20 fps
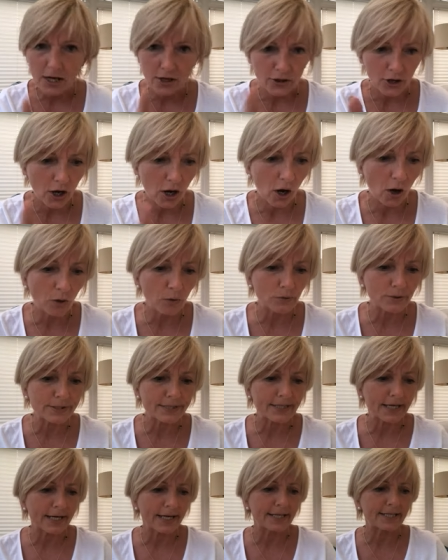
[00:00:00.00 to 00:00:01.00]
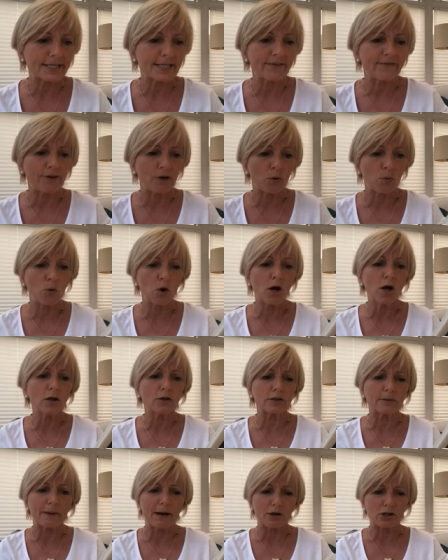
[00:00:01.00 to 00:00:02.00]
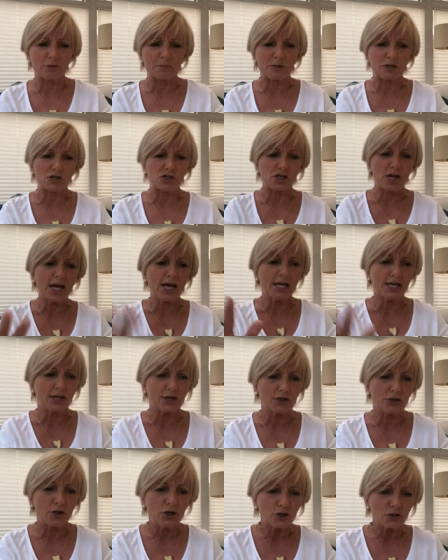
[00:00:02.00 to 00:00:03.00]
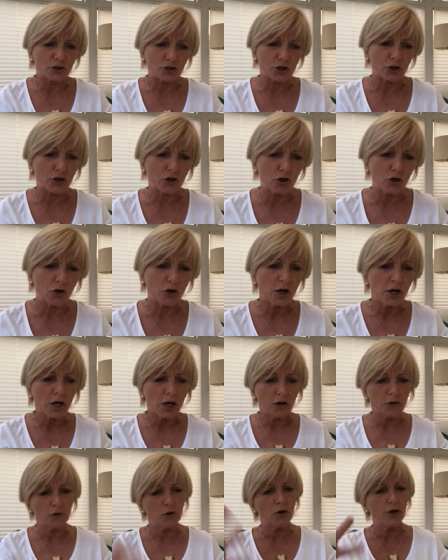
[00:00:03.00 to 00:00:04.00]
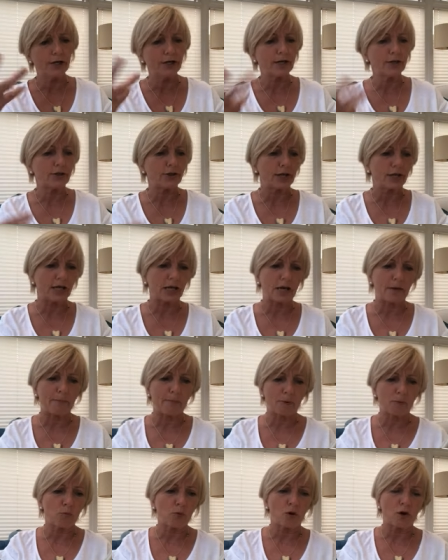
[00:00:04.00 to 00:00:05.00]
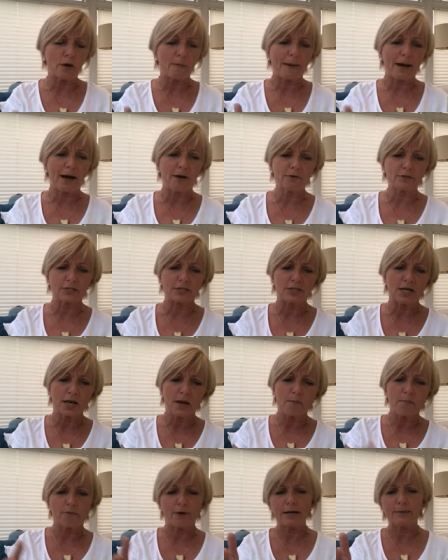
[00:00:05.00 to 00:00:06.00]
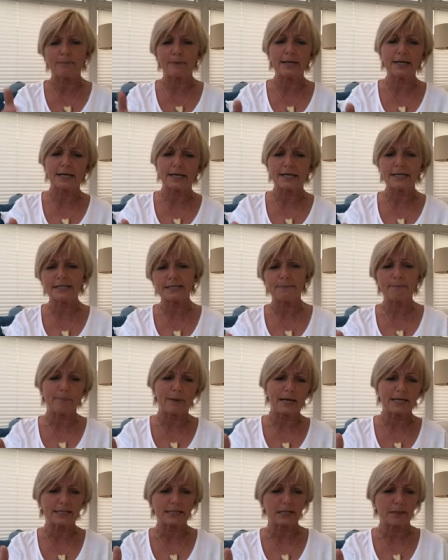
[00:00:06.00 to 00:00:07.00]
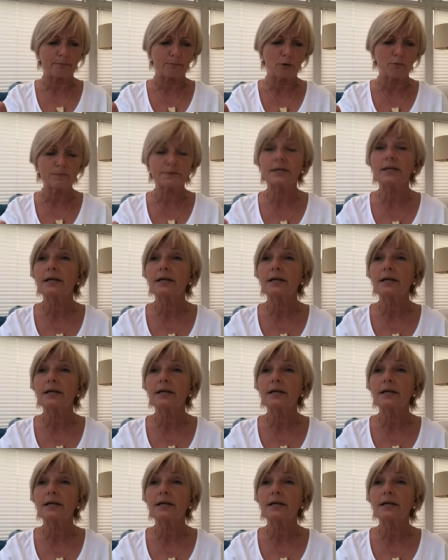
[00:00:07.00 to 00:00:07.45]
the whole scientific world about to be shaken to the core, and all you can think and worry about is bread bin lids and bicycle pumps